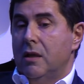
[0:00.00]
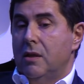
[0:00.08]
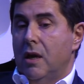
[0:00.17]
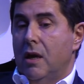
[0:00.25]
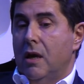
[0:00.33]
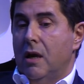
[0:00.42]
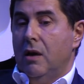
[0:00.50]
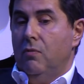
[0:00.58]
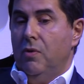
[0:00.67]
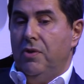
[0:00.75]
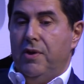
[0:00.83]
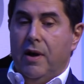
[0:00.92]

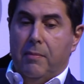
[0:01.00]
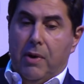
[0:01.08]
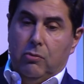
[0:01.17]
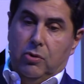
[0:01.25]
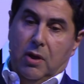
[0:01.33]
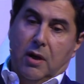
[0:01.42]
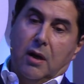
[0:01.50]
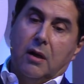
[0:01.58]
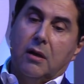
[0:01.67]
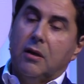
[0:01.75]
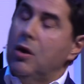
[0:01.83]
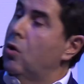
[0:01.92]
if we think about
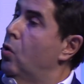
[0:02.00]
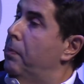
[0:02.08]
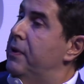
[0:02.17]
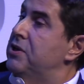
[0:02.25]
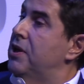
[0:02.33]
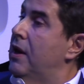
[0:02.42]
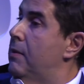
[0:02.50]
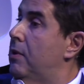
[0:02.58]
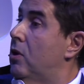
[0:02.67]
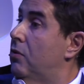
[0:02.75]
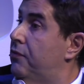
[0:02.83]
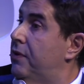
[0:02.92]
the occupancy
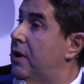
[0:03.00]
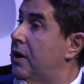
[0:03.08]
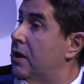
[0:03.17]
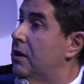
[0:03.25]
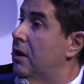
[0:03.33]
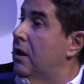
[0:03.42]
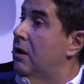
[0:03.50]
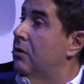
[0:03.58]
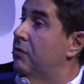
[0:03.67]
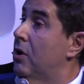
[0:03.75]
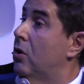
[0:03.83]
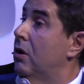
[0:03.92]
level of
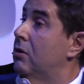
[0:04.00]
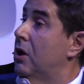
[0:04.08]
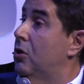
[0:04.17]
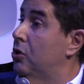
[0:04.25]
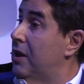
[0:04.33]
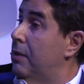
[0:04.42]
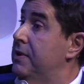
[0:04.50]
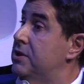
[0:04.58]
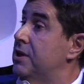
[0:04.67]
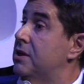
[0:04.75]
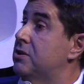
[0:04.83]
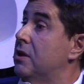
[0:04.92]
the hotel
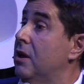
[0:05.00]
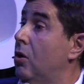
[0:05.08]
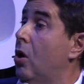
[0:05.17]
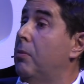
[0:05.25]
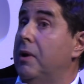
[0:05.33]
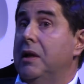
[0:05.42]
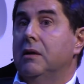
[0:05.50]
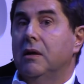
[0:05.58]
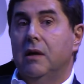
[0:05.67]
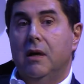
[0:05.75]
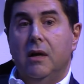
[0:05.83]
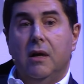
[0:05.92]
business in globally
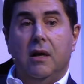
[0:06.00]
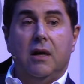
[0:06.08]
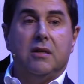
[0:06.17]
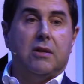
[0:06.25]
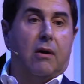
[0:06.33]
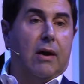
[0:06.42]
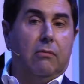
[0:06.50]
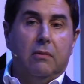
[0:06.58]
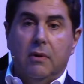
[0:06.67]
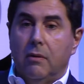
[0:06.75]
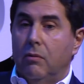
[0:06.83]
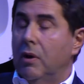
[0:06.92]
is
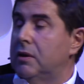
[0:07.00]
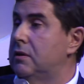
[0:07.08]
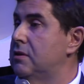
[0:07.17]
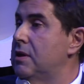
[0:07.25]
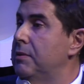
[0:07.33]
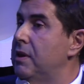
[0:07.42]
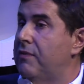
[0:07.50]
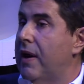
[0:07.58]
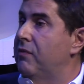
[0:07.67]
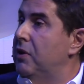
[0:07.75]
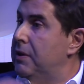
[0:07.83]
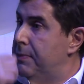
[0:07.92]
around
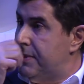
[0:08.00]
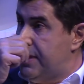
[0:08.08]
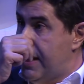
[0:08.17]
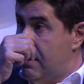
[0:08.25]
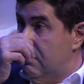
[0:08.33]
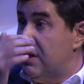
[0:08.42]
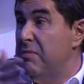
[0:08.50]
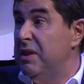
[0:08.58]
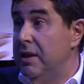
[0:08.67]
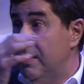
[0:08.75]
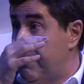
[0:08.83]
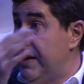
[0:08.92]
75, 80%,
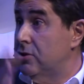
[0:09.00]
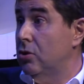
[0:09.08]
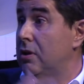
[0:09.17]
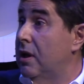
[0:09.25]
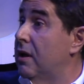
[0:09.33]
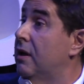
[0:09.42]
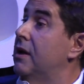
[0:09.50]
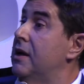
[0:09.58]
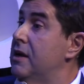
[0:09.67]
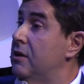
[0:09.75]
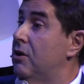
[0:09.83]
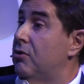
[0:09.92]
70, depends on
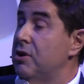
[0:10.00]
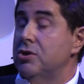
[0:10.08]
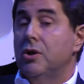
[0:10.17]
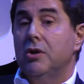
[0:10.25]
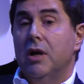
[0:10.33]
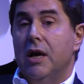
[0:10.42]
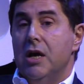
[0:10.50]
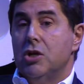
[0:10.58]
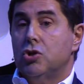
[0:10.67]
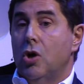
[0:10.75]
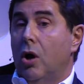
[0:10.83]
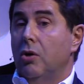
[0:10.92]
the region.
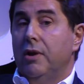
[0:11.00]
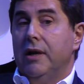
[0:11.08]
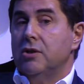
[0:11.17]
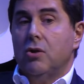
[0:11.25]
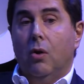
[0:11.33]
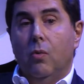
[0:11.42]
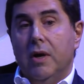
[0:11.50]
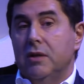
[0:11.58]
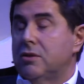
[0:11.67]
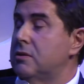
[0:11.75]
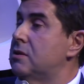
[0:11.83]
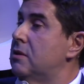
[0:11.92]
So there is
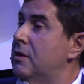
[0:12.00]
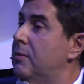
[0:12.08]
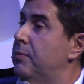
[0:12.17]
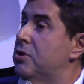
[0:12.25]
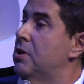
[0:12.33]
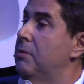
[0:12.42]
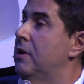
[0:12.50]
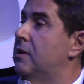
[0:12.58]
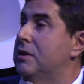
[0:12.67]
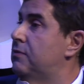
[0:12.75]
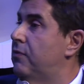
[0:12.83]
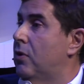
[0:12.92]
always
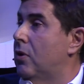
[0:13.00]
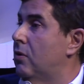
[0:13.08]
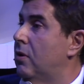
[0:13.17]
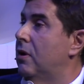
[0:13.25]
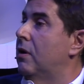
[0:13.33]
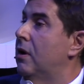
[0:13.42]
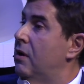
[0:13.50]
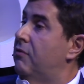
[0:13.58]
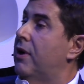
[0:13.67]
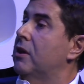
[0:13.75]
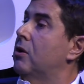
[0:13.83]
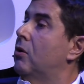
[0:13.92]
possibilities for
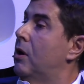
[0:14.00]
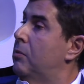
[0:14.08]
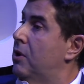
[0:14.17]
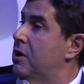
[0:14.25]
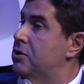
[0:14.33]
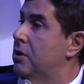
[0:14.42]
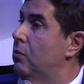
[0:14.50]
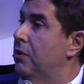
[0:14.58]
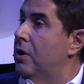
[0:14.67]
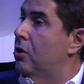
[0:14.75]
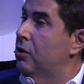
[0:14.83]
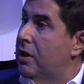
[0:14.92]
further collaboration
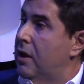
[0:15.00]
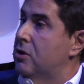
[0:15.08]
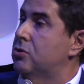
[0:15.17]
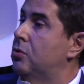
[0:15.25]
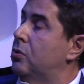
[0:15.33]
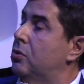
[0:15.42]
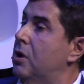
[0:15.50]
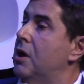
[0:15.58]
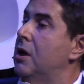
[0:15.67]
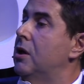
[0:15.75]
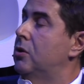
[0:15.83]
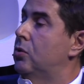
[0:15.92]
with the hotels
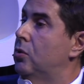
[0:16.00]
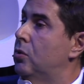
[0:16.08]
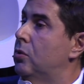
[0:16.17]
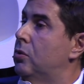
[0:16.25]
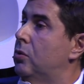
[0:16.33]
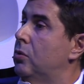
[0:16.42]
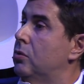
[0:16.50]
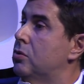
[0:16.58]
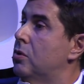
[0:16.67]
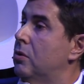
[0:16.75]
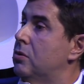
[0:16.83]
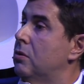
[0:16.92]
to
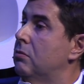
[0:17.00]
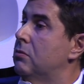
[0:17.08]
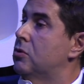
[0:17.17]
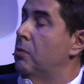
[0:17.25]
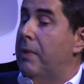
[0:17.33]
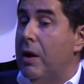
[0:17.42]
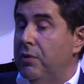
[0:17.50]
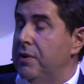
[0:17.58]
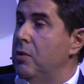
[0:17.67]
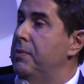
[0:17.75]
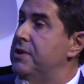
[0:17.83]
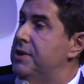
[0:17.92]
supply
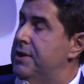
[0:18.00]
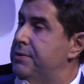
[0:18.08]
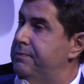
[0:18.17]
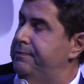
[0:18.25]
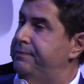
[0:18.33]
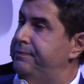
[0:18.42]
with new business.